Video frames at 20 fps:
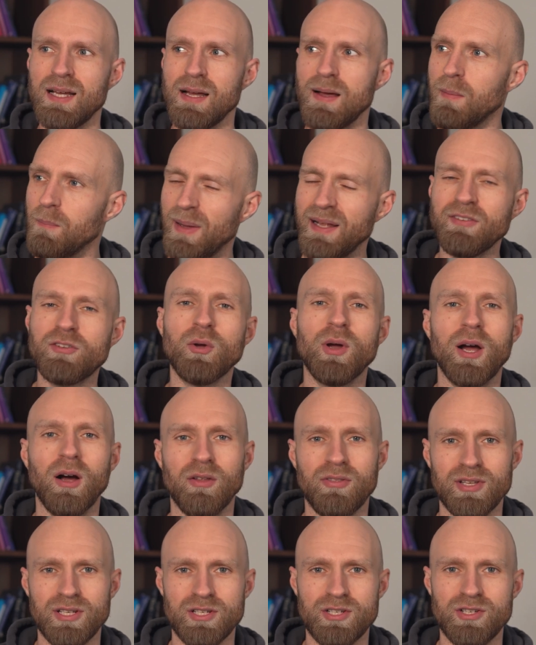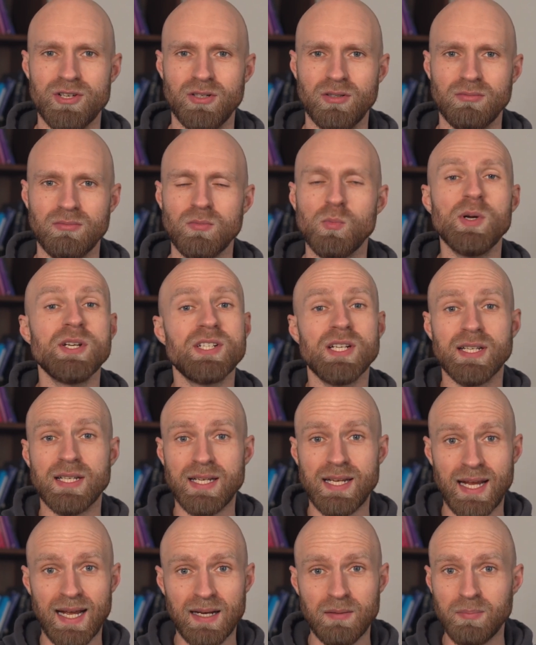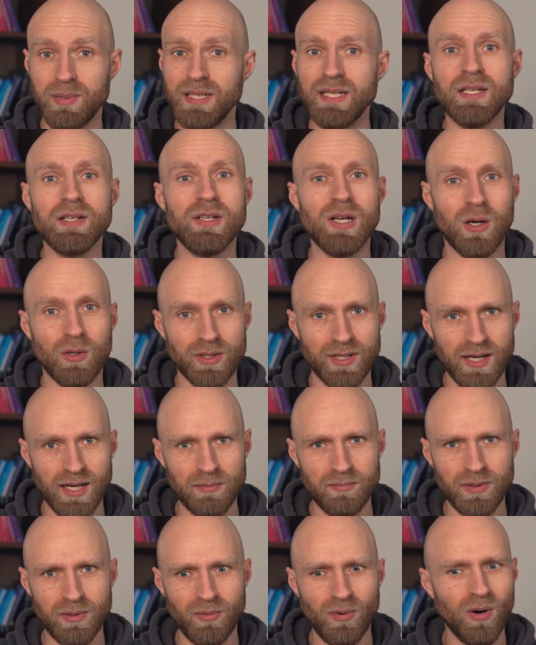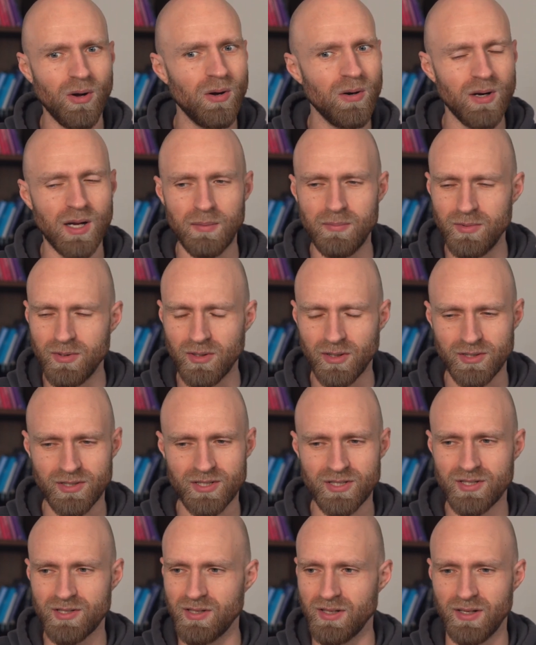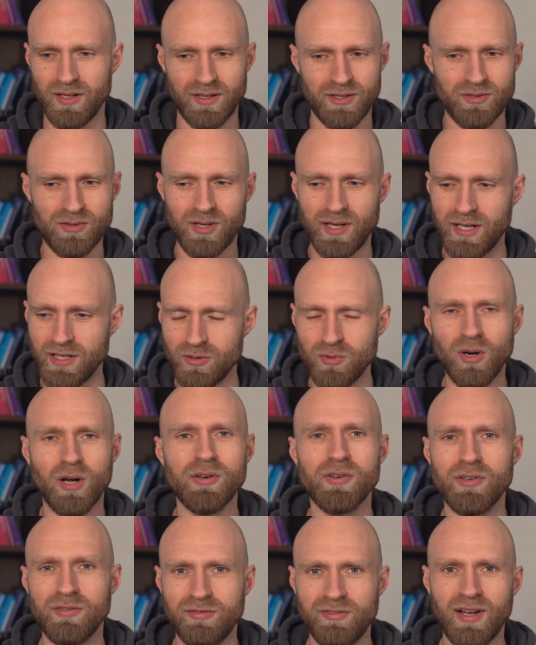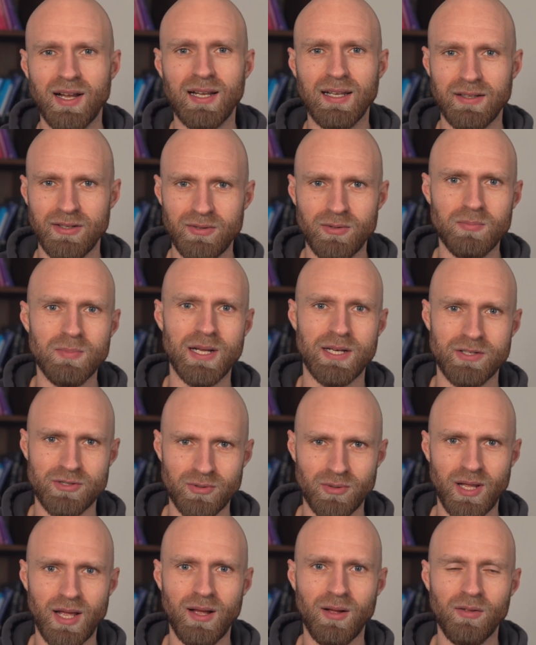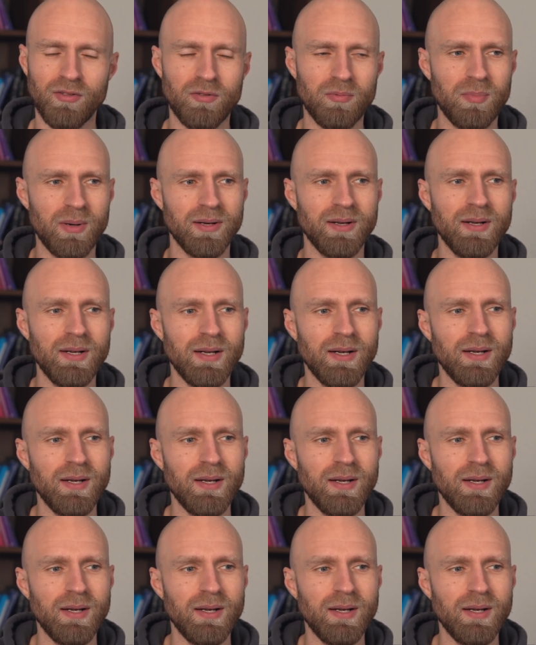mental health issue, which it can be, don't get me wrong. I'm not trying to undervalue mental health, but